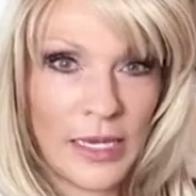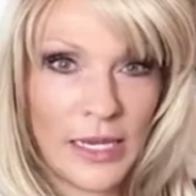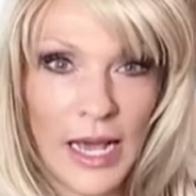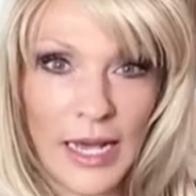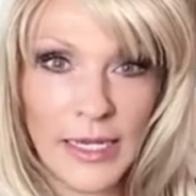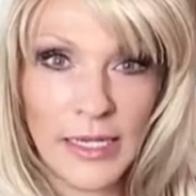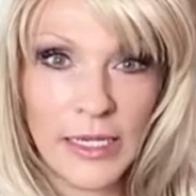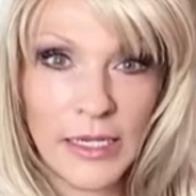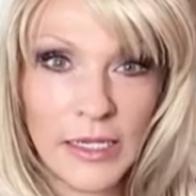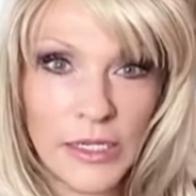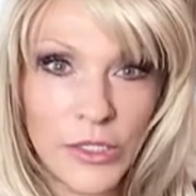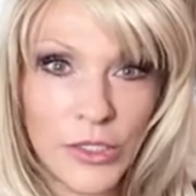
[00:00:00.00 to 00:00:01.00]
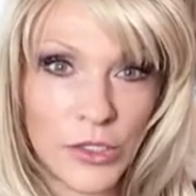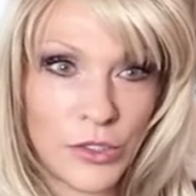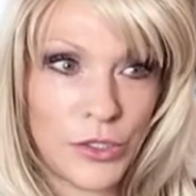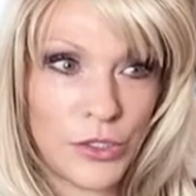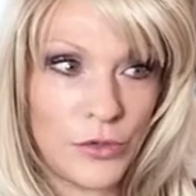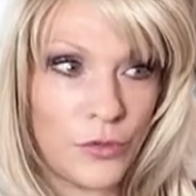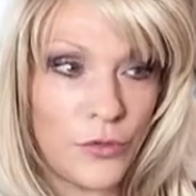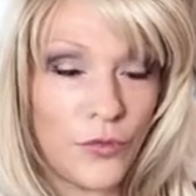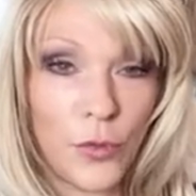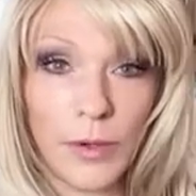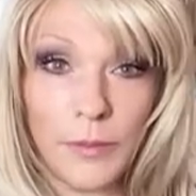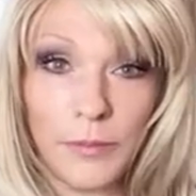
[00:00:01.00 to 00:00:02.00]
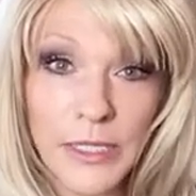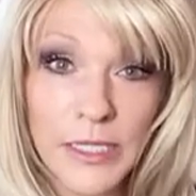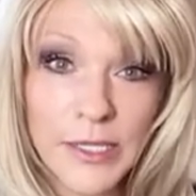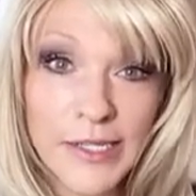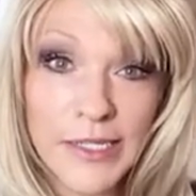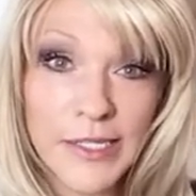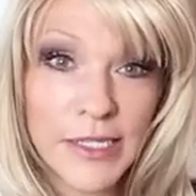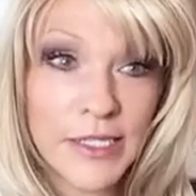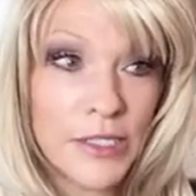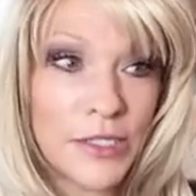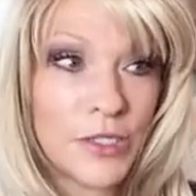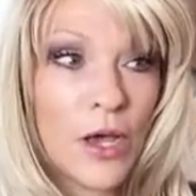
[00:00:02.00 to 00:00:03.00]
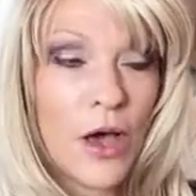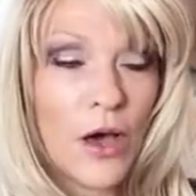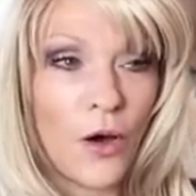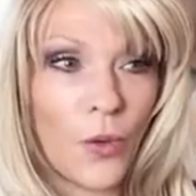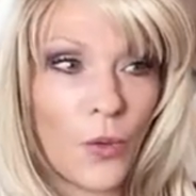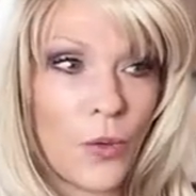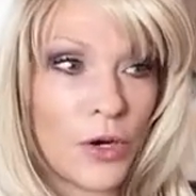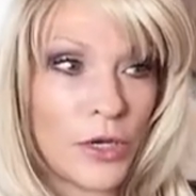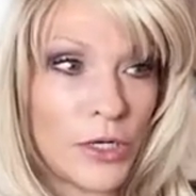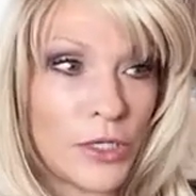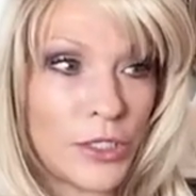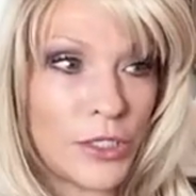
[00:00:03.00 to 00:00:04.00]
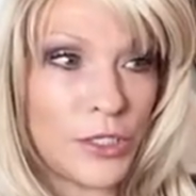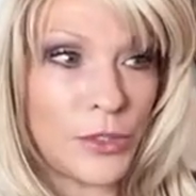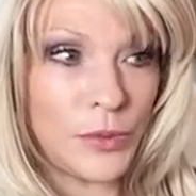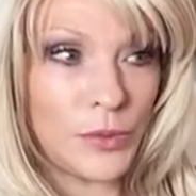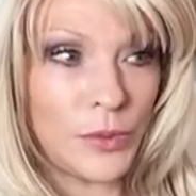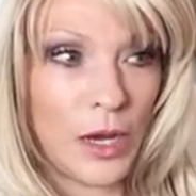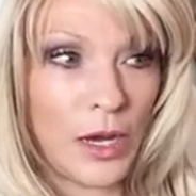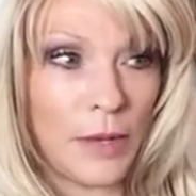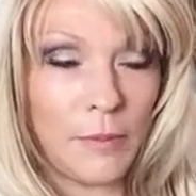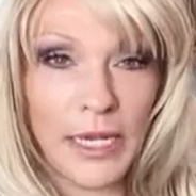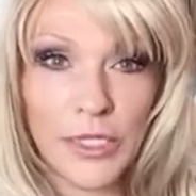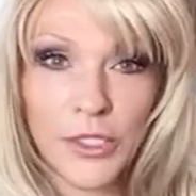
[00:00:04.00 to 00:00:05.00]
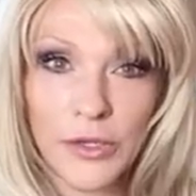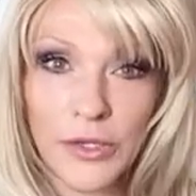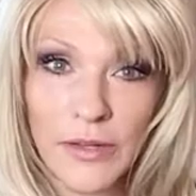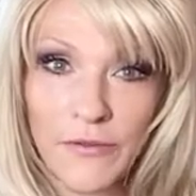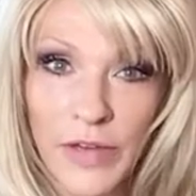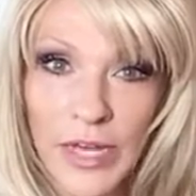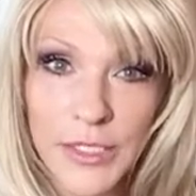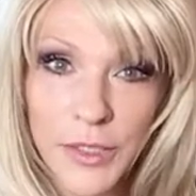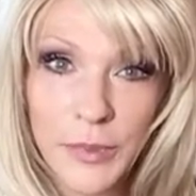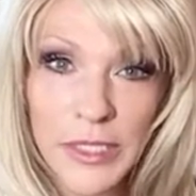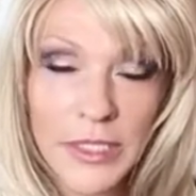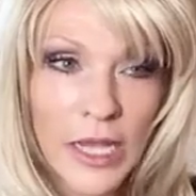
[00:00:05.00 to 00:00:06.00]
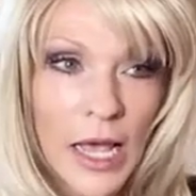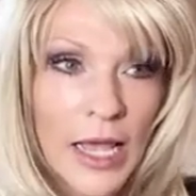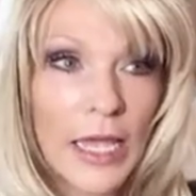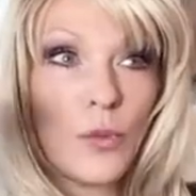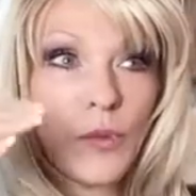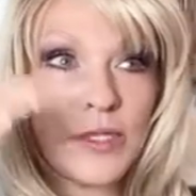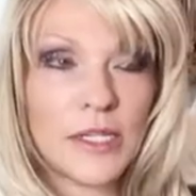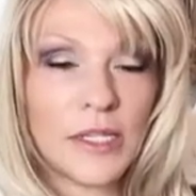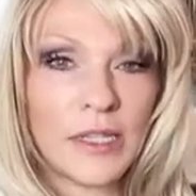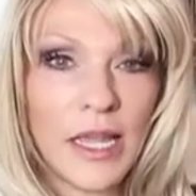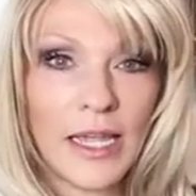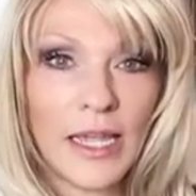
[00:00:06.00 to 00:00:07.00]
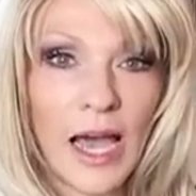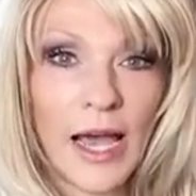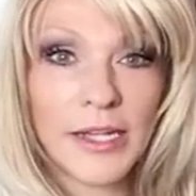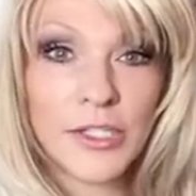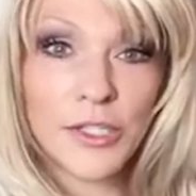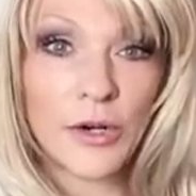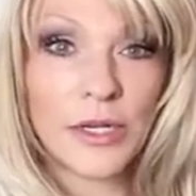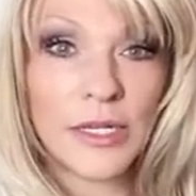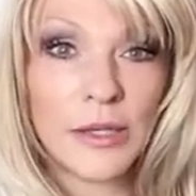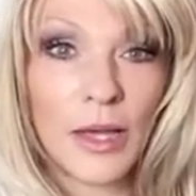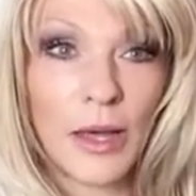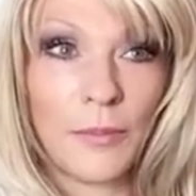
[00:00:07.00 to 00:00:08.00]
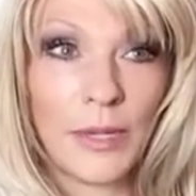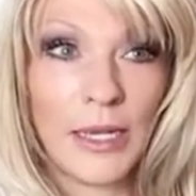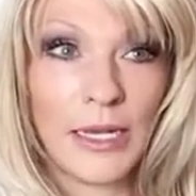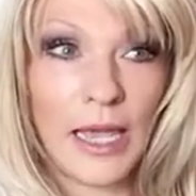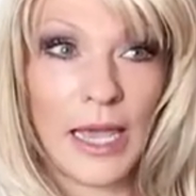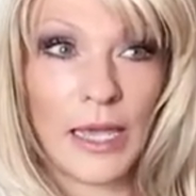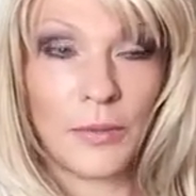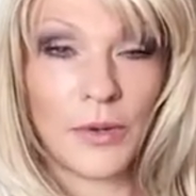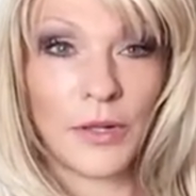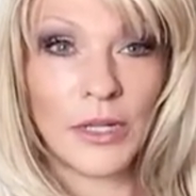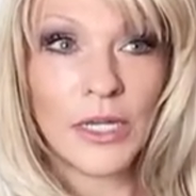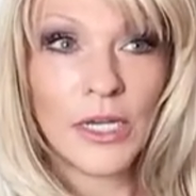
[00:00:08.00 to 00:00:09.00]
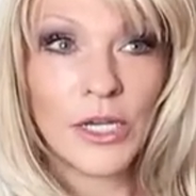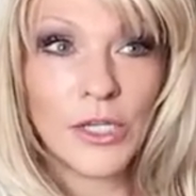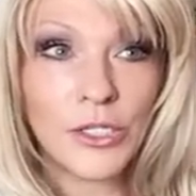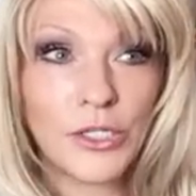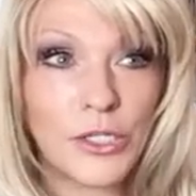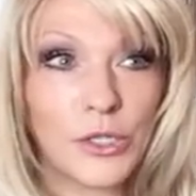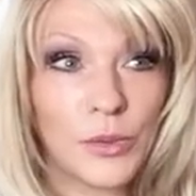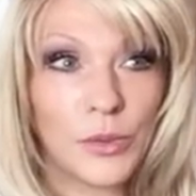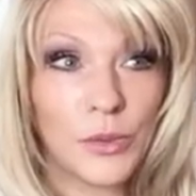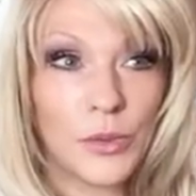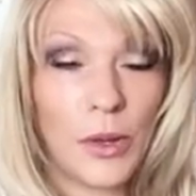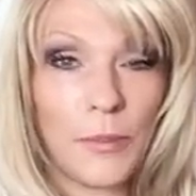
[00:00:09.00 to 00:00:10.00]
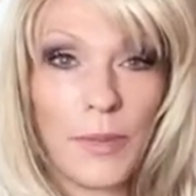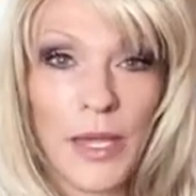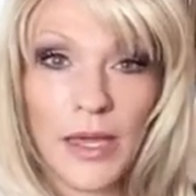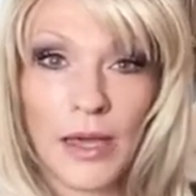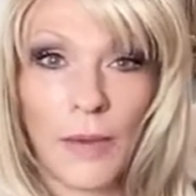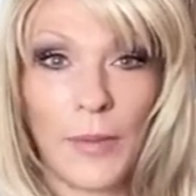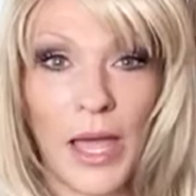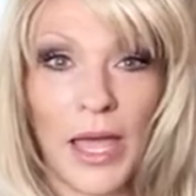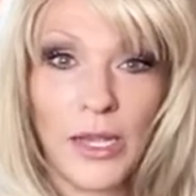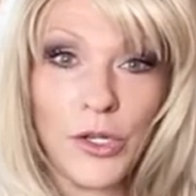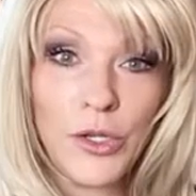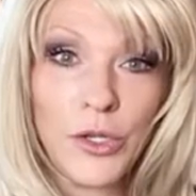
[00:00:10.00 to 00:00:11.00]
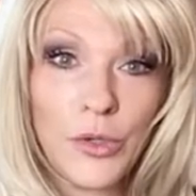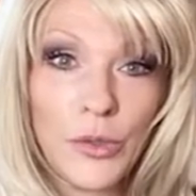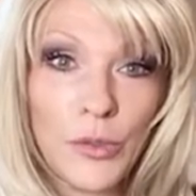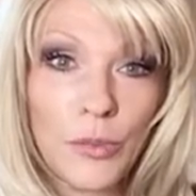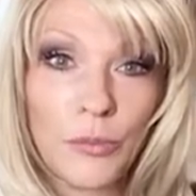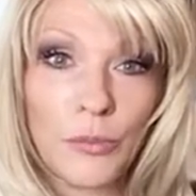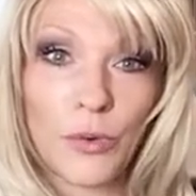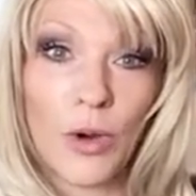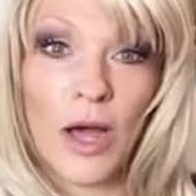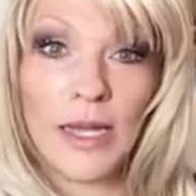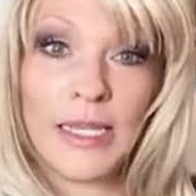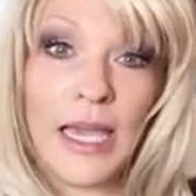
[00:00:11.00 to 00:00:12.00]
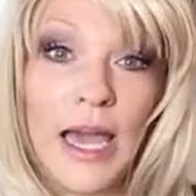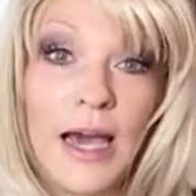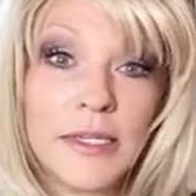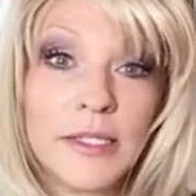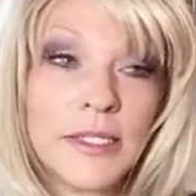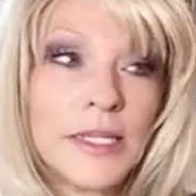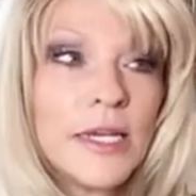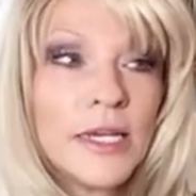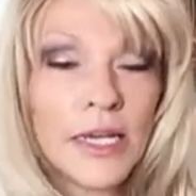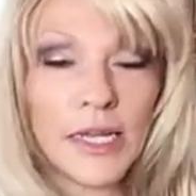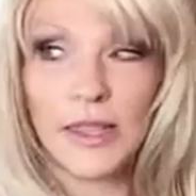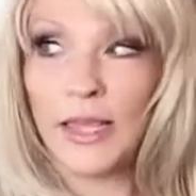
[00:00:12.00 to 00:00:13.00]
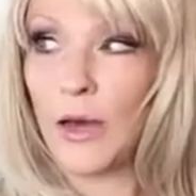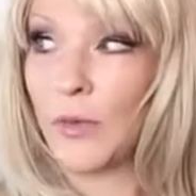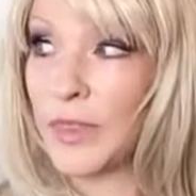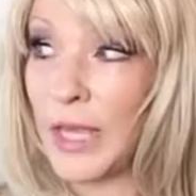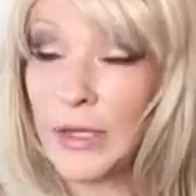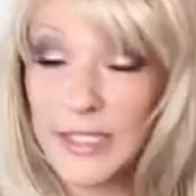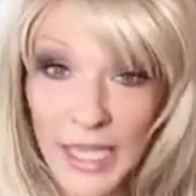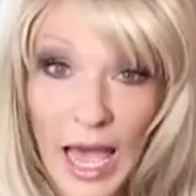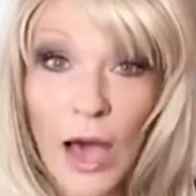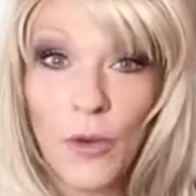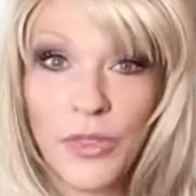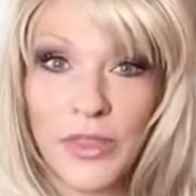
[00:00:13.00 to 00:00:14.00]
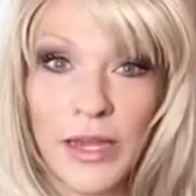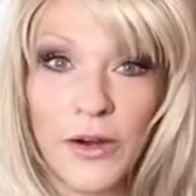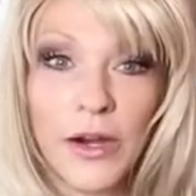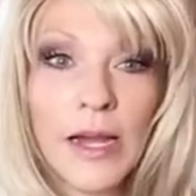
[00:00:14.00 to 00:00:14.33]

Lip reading: ideas to form businesses or to make certain investments, it was like I started being able to pick up a new broadcast that's out there.